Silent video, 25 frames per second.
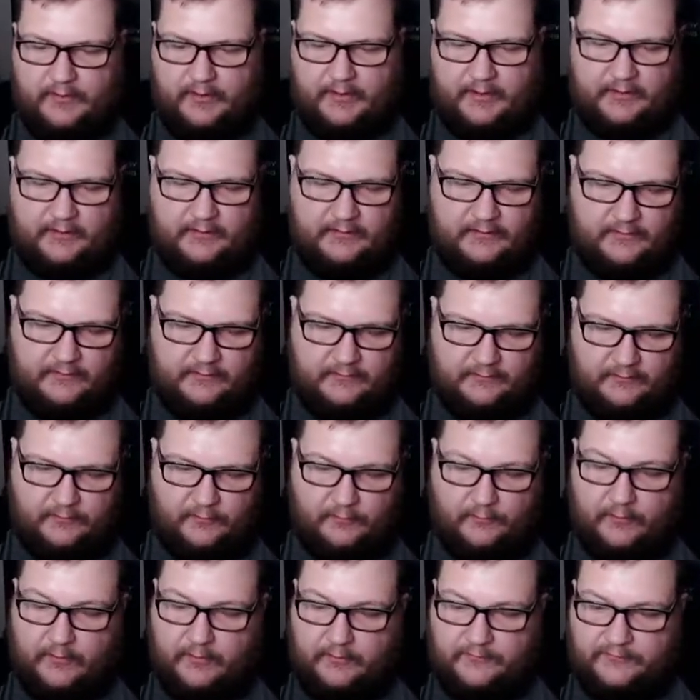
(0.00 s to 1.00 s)
Okay, I, I don't
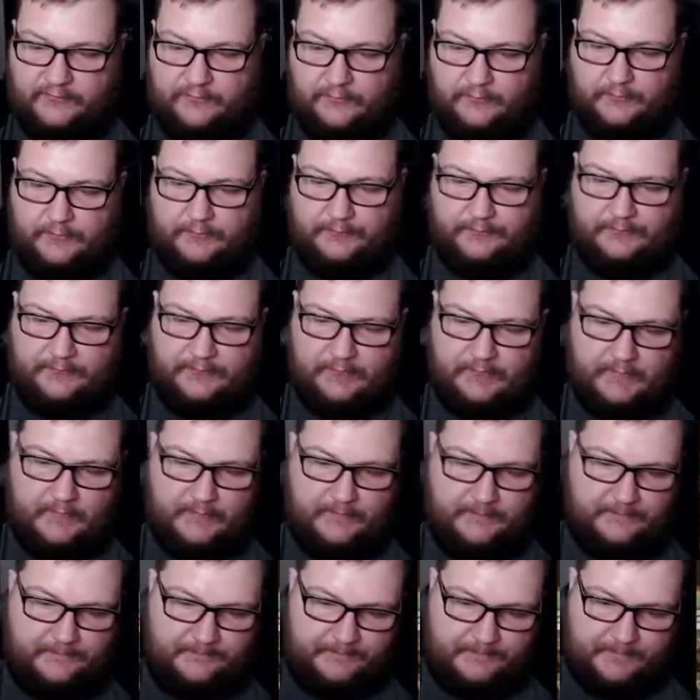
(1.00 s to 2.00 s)
know what I was doing.
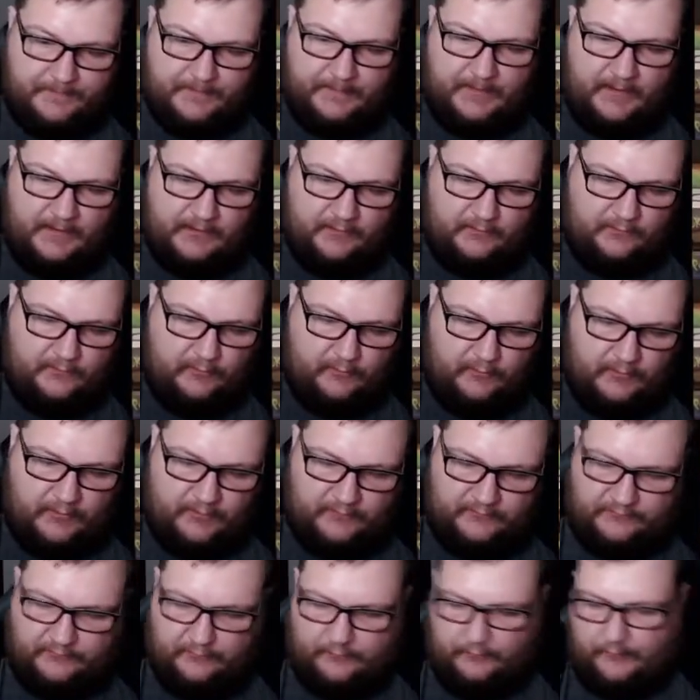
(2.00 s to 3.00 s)
I don't know what
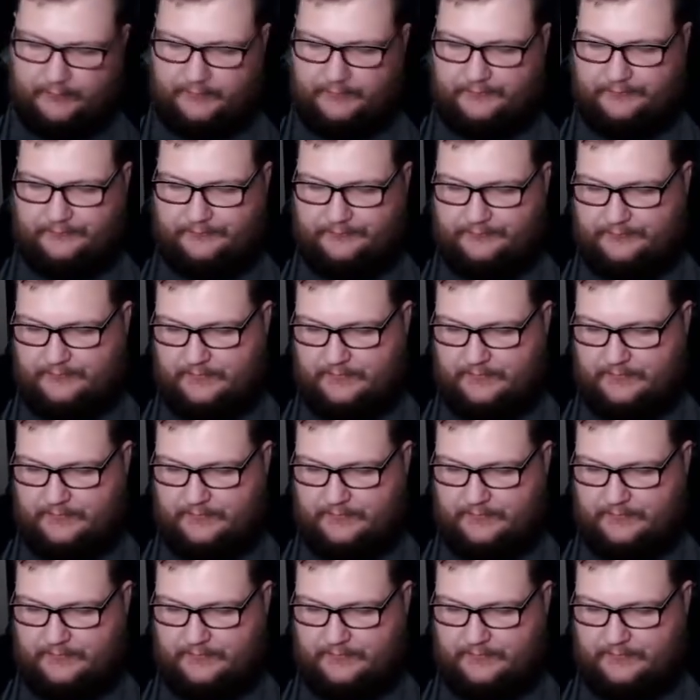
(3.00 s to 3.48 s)
I was doing.